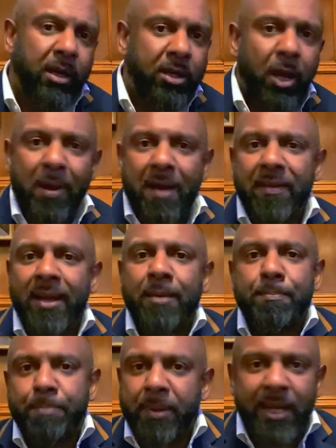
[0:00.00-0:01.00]
Go out there,
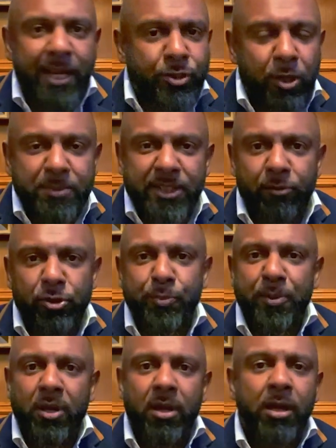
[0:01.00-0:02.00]
be a top tier
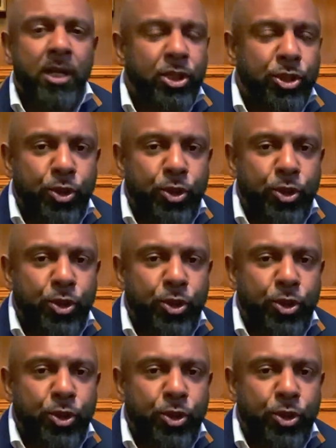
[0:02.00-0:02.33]
entrepreneur,